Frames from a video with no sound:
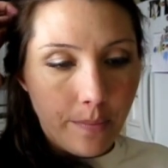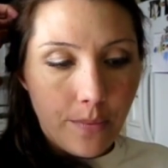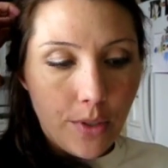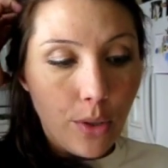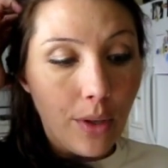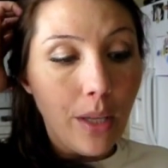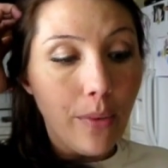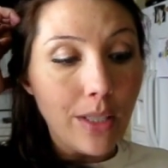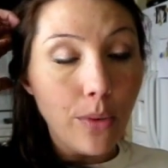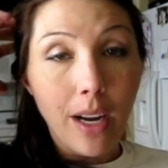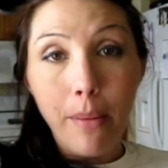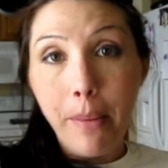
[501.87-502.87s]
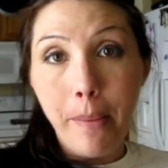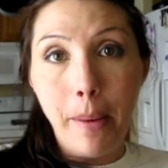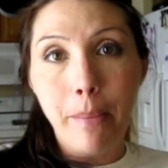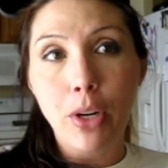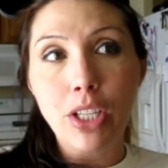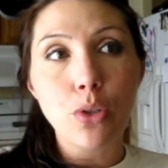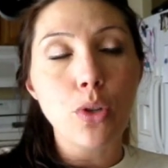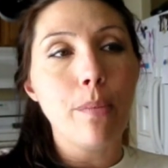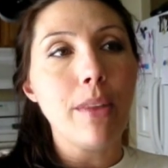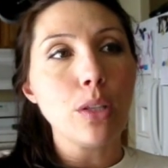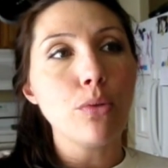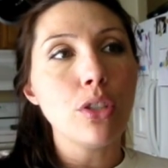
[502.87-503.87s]
So anyway, so I got my membrane strip.
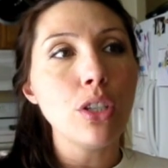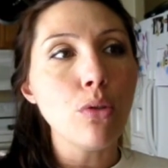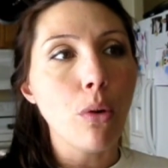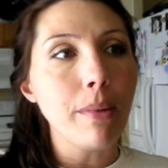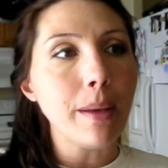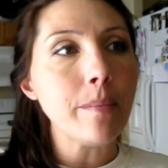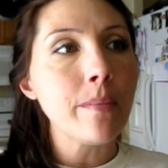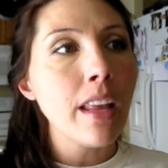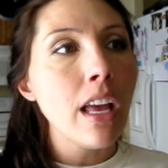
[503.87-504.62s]
That's what she told me.